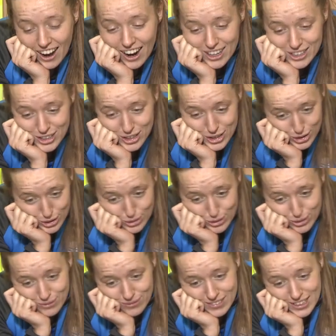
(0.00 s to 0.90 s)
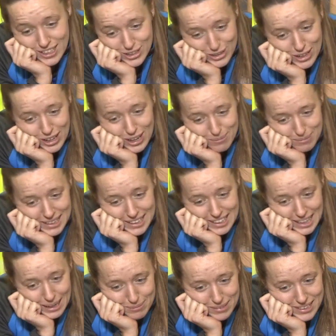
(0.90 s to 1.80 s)
I do. I do like
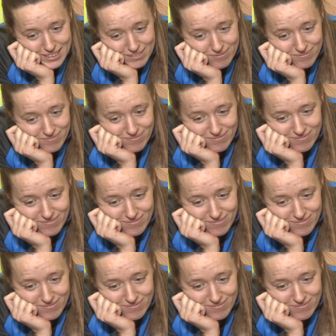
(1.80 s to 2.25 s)
being captain.